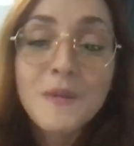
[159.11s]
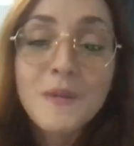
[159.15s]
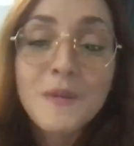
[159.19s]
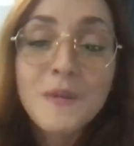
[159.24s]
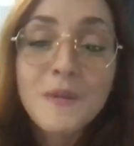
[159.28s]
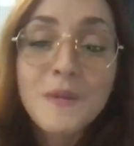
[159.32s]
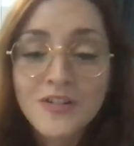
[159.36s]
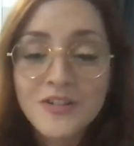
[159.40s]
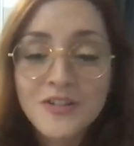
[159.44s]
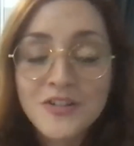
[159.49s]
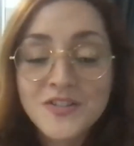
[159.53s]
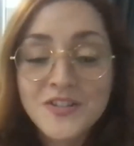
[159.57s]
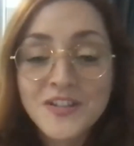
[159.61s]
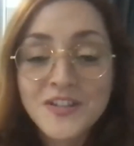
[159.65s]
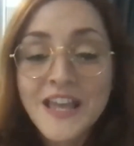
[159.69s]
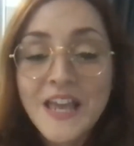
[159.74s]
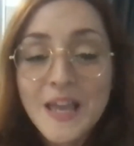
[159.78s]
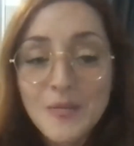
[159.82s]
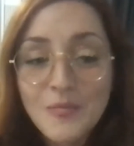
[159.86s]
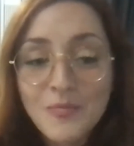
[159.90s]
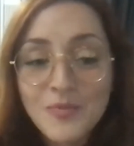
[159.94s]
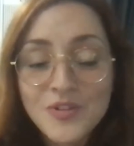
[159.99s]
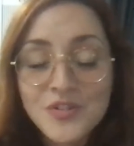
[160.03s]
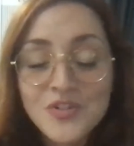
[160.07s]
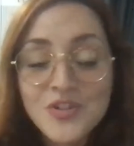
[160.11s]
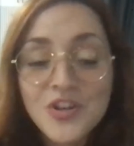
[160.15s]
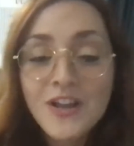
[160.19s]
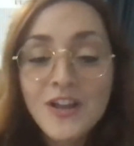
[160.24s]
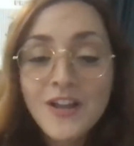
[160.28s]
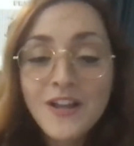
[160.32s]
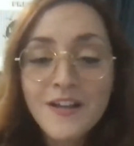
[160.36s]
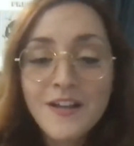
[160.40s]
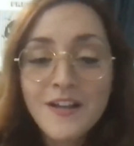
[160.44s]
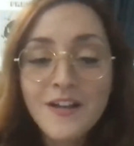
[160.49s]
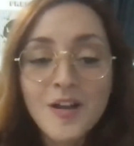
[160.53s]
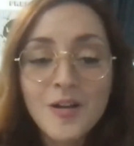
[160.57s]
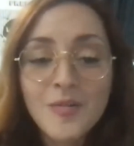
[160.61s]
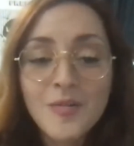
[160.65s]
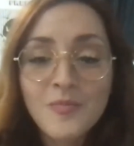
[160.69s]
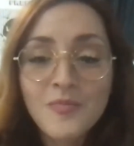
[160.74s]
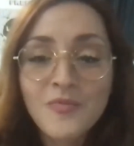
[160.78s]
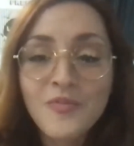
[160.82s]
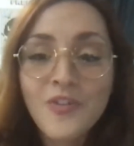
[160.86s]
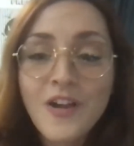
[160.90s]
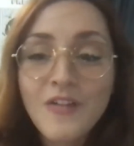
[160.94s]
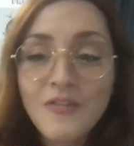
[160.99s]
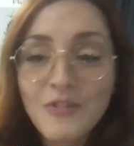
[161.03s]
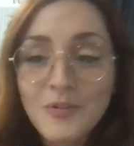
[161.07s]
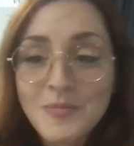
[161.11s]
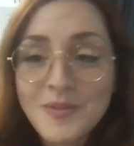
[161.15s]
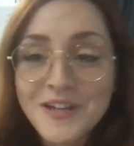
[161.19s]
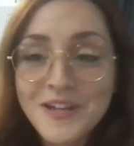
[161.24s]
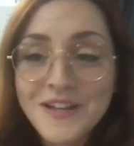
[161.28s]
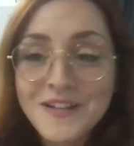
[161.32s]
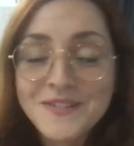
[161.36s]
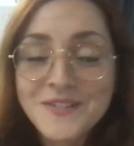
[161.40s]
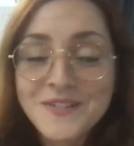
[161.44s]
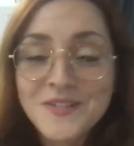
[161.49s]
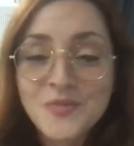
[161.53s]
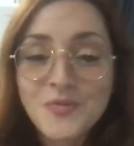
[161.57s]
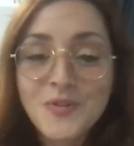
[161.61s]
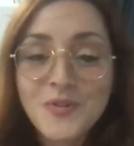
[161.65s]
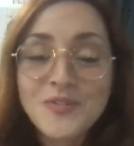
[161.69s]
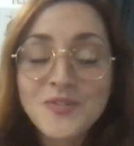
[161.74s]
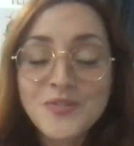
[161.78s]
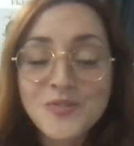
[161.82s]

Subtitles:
colleges at Cambridge for everybody else as well.